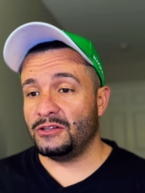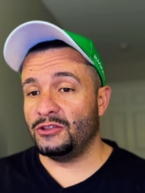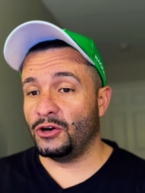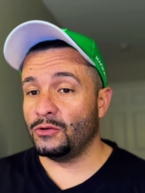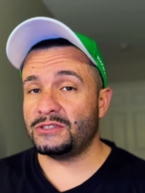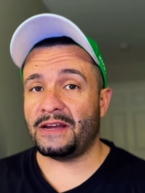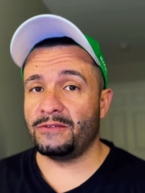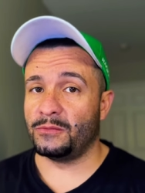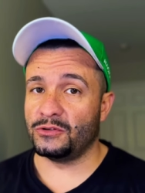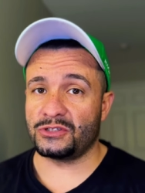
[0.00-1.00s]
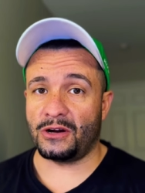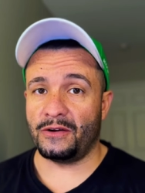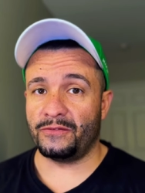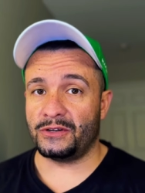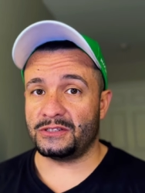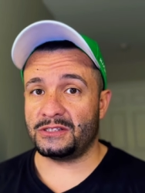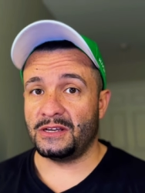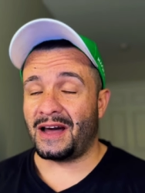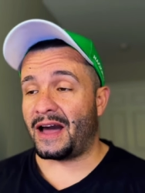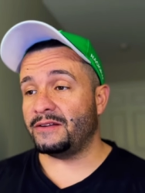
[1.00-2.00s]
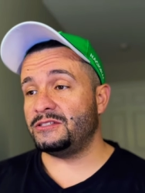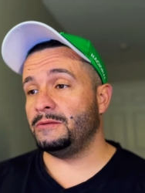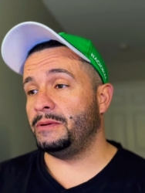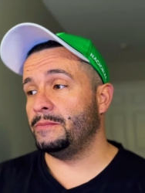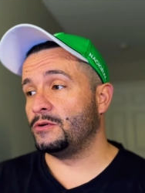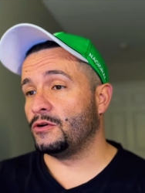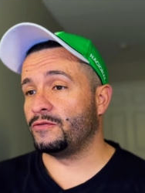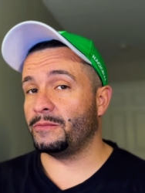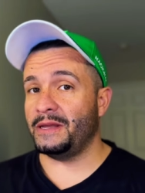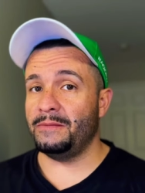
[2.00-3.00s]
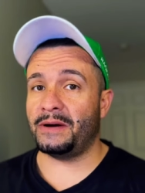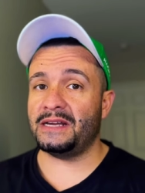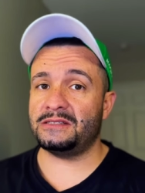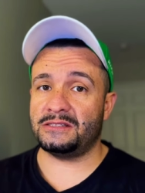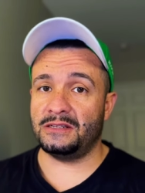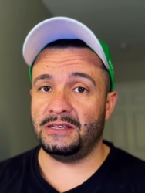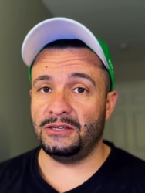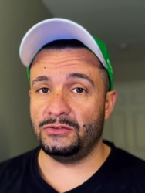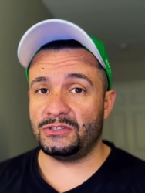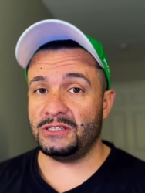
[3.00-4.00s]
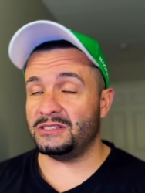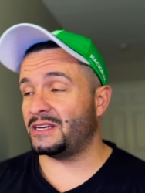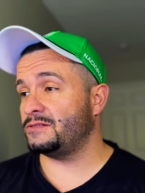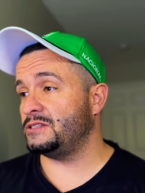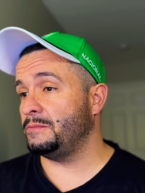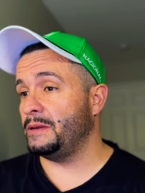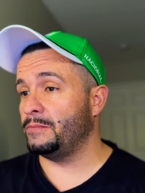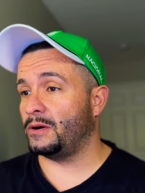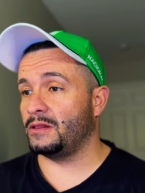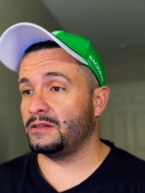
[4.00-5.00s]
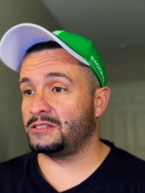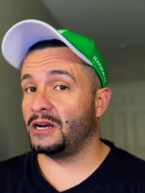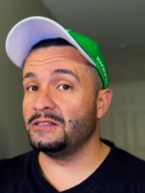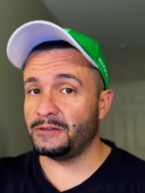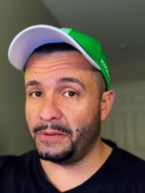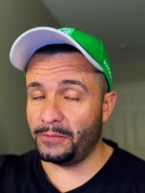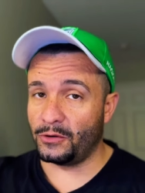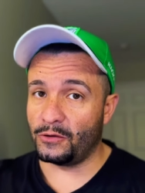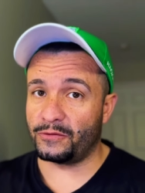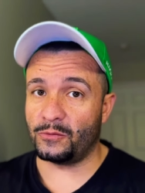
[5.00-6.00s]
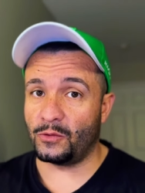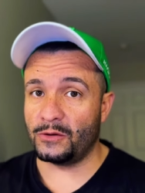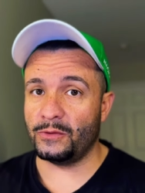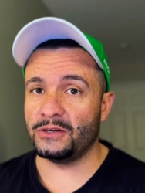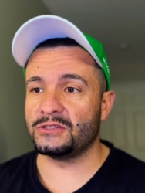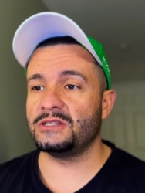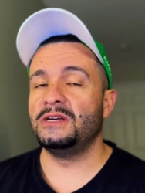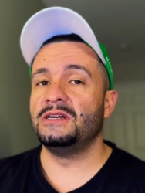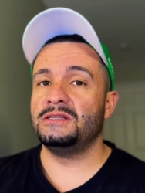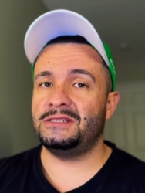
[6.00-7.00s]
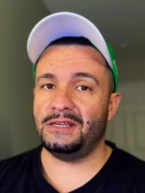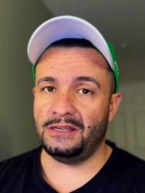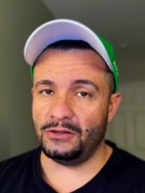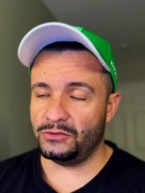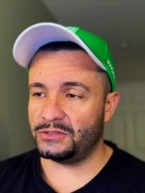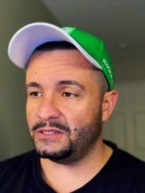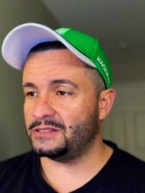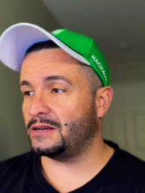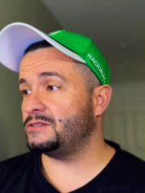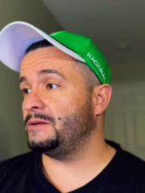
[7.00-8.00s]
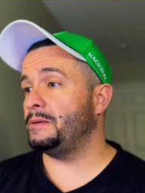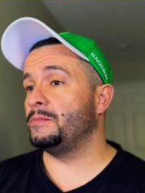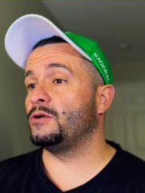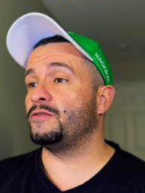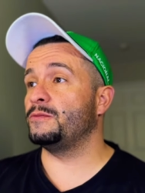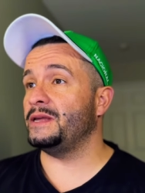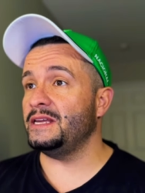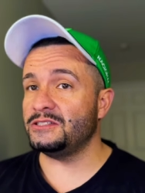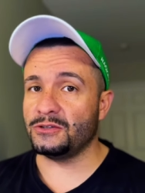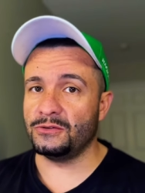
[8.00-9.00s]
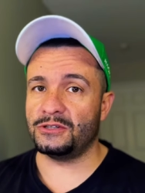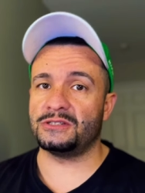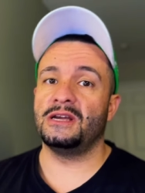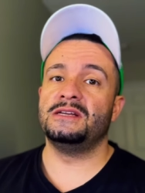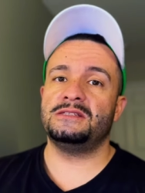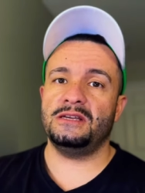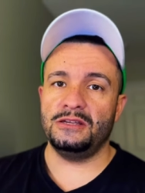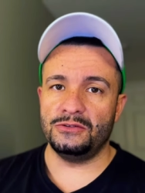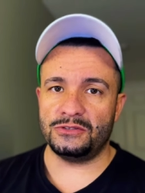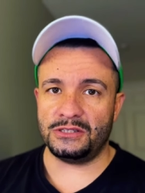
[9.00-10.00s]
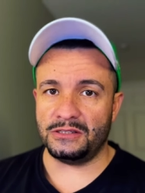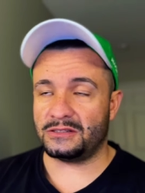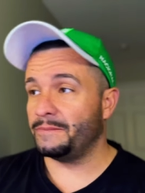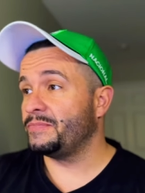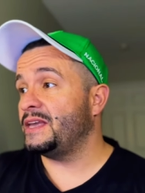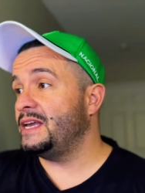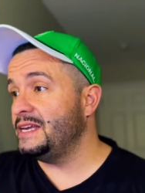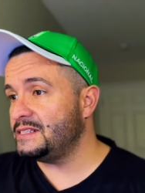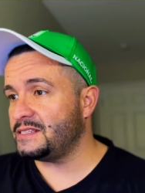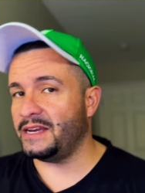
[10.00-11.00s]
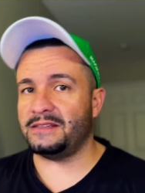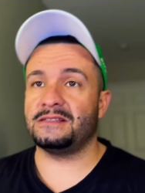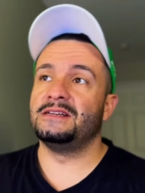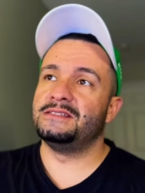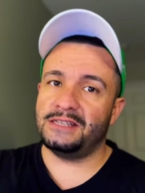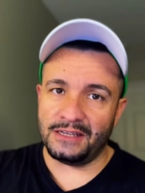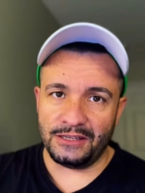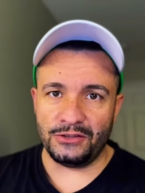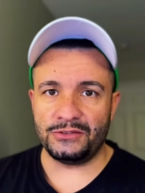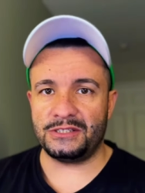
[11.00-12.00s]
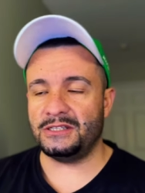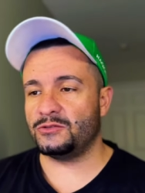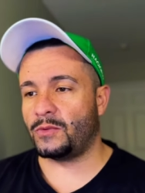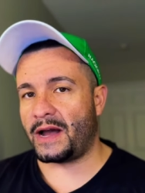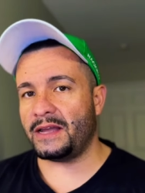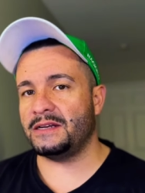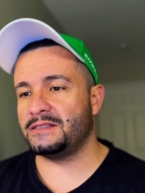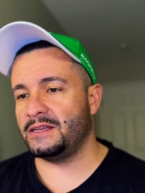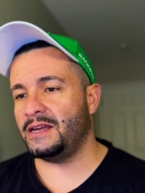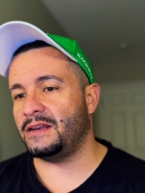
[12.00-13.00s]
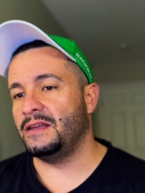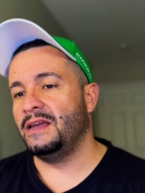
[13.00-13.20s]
those have the most converts. I've seen people go from e-bikes to EUCs. I've seen people, uh, tons of people go from one wheels to EUCs. I've seen people go from e-scooters to EUCs, e-skates to EUCs. Why? Because again,